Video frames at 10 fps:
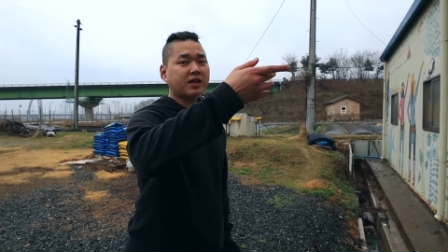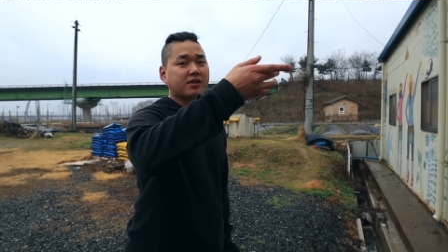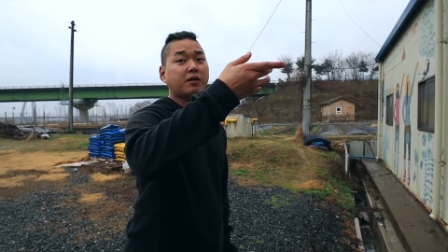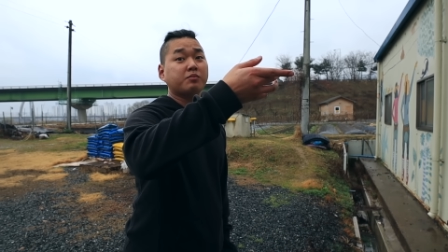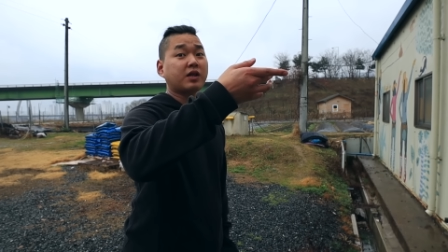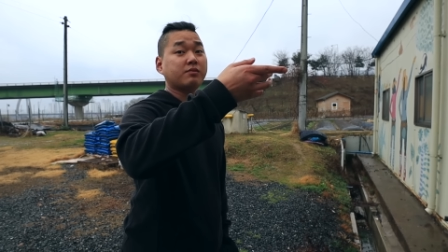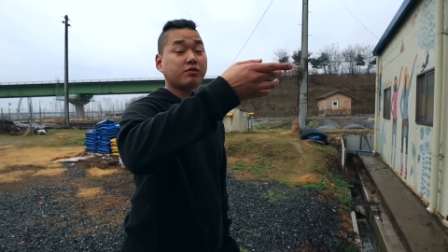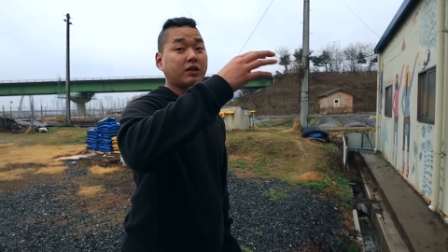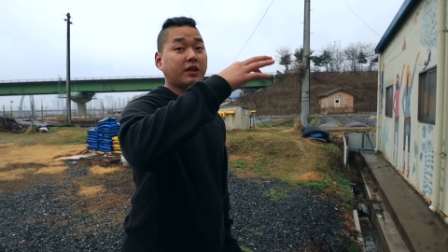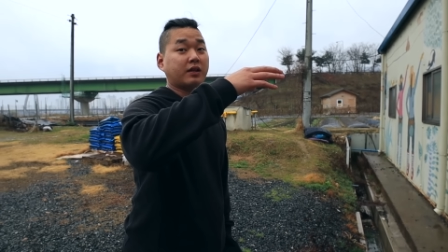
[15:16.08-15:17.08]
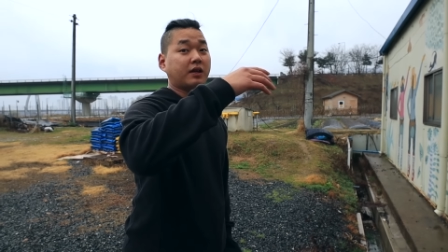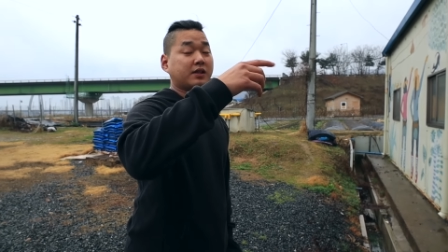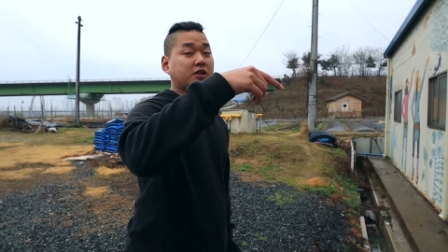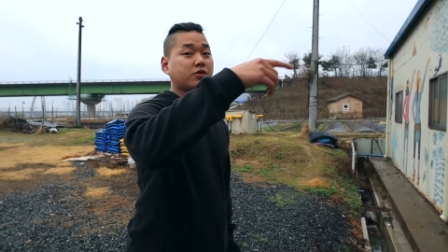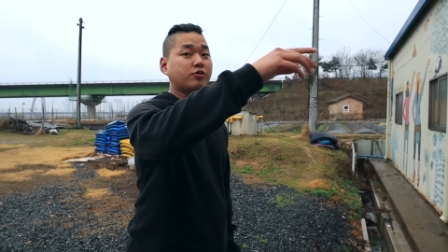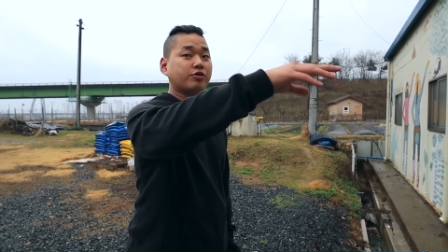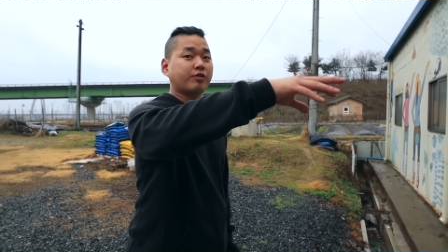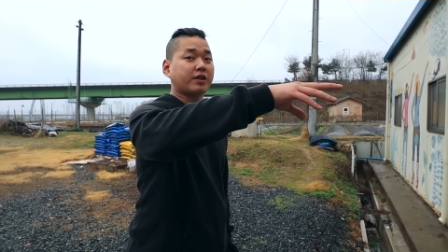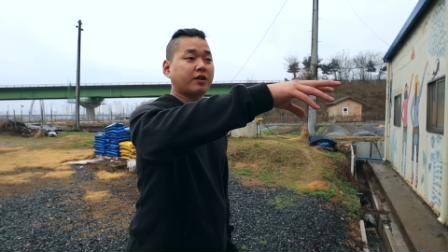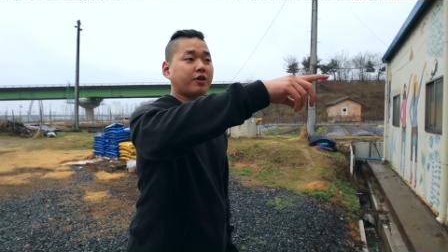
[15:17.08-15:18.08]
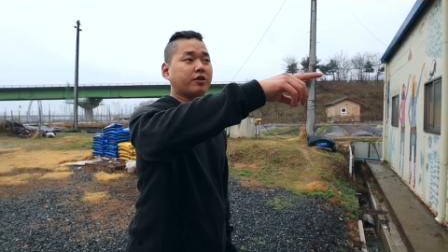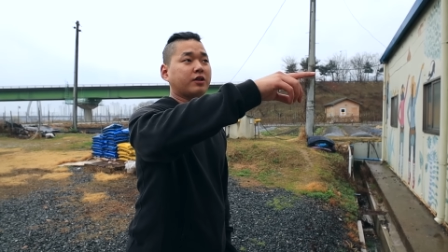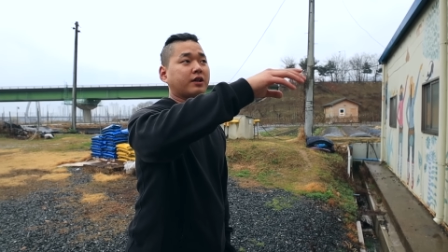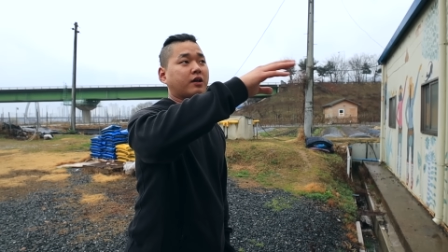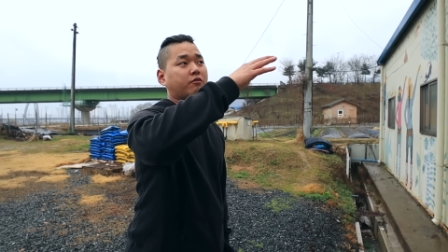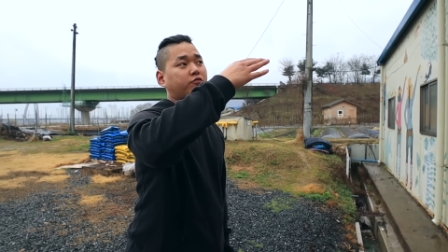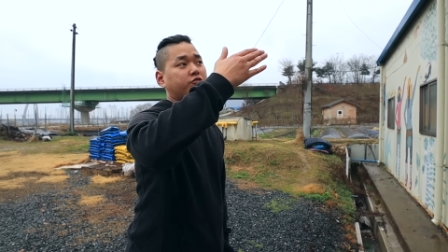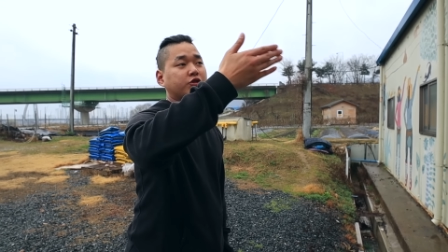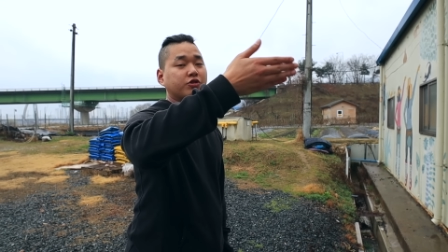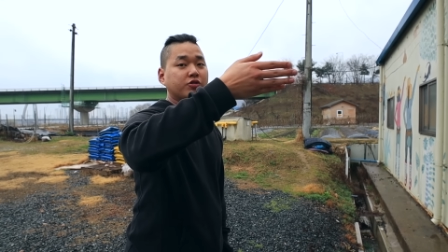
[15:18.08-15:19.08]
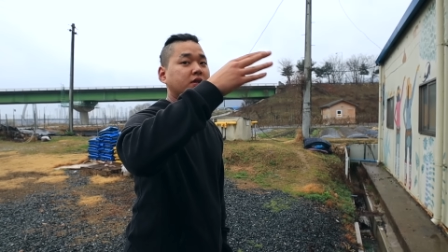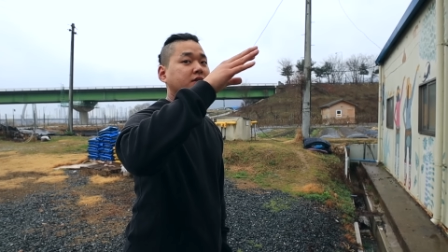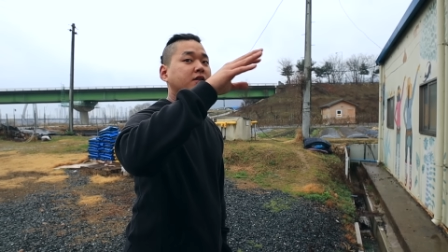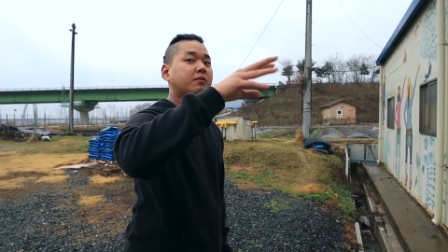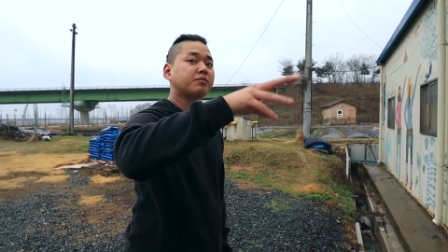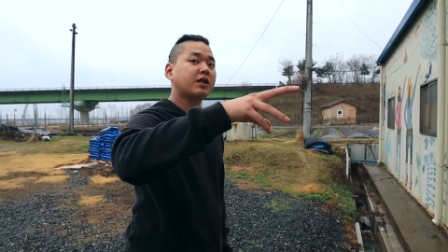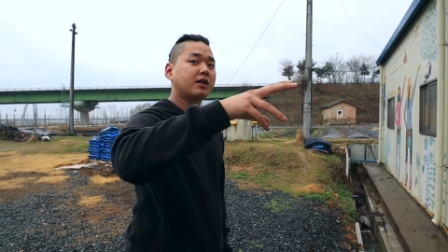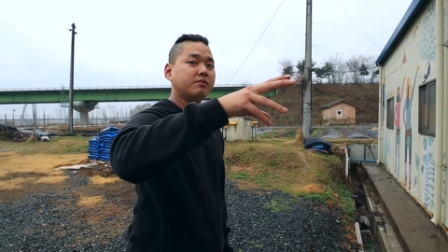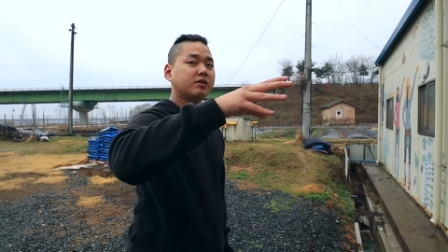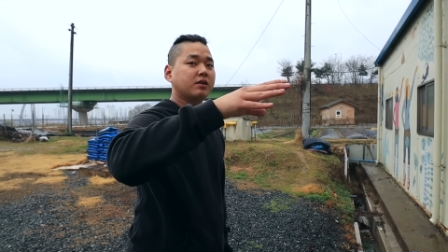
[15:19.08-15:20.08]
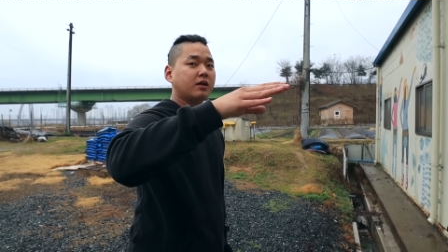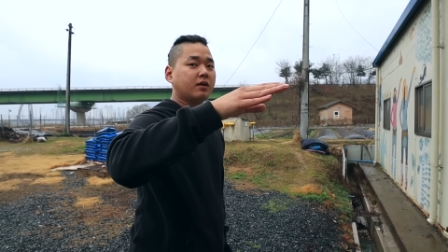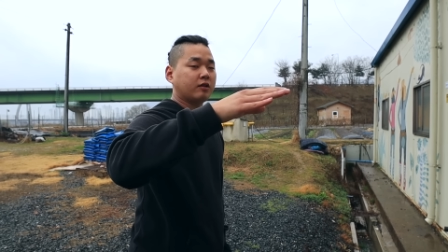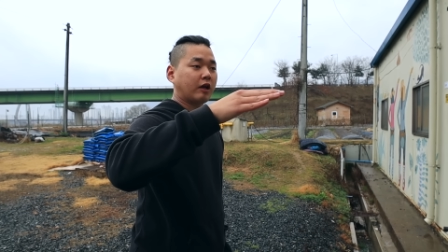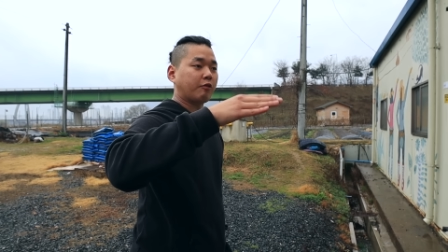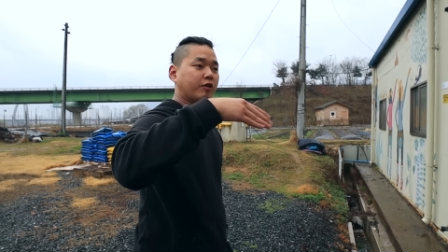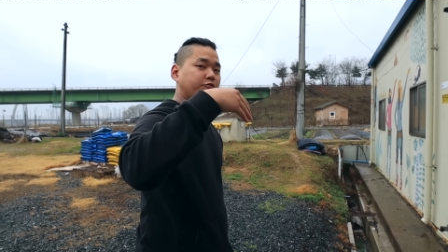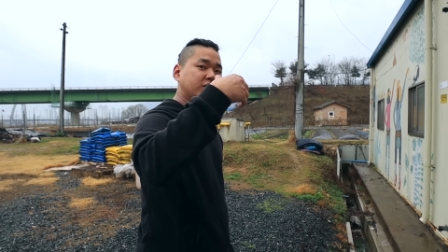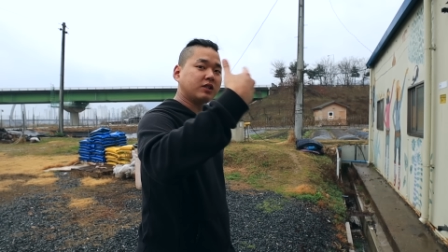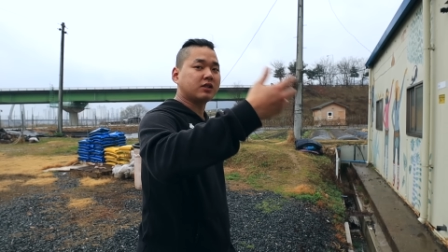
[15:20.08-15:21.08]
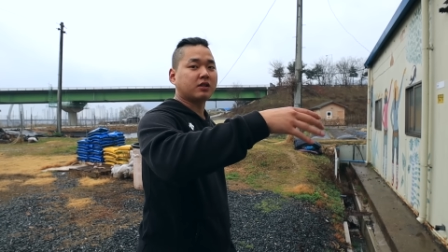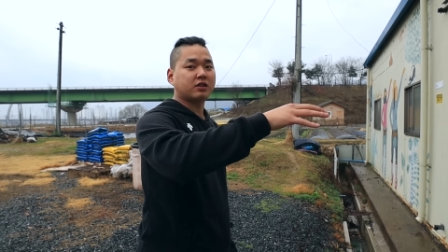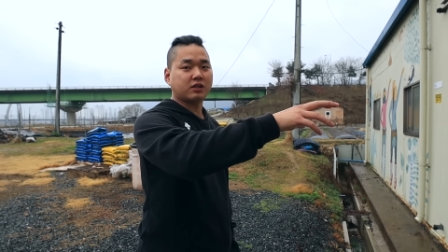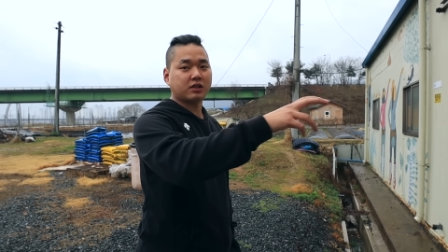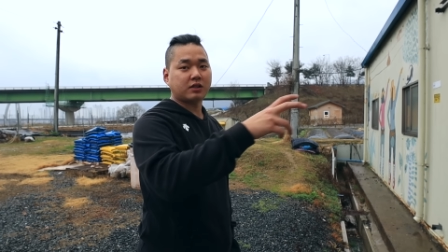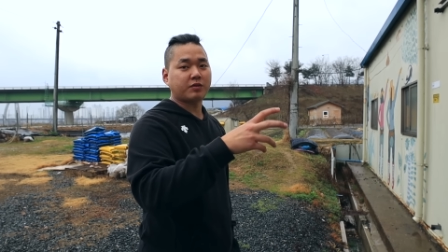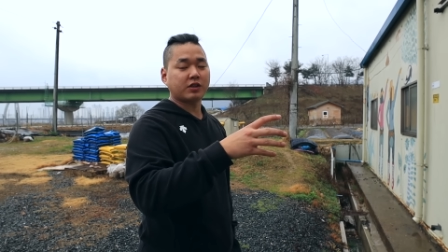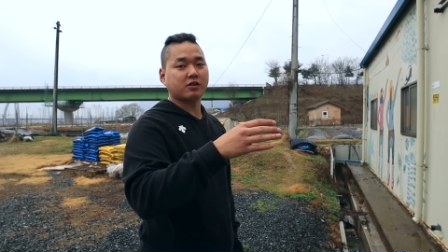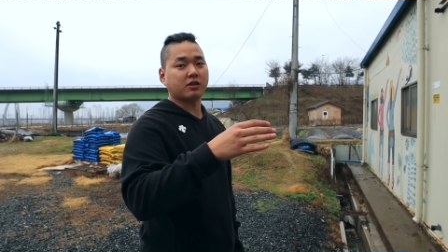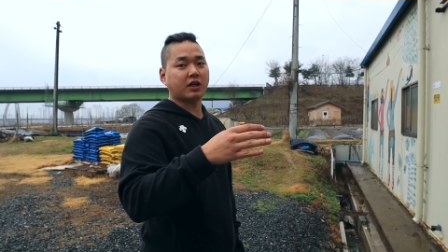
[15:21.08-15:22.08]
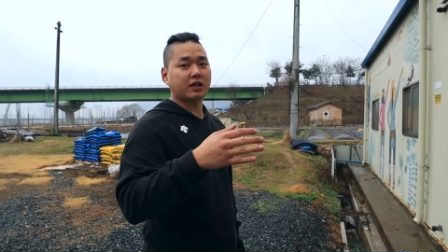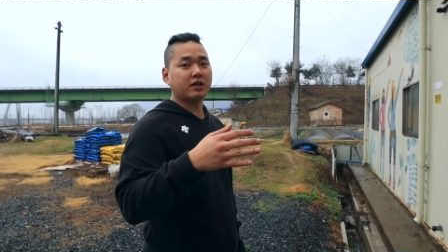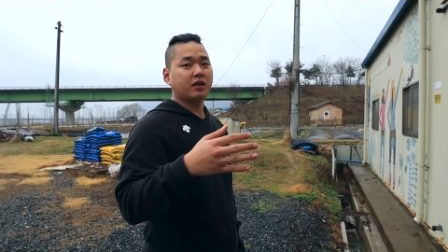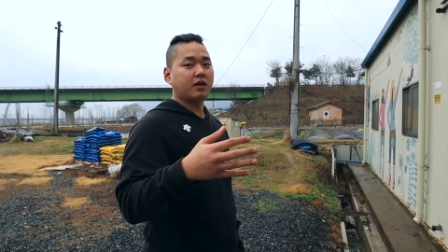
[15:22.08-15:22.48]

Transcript: that sometimes. Like as I told you right there, like um, we use that sometimes, like when we see something slack.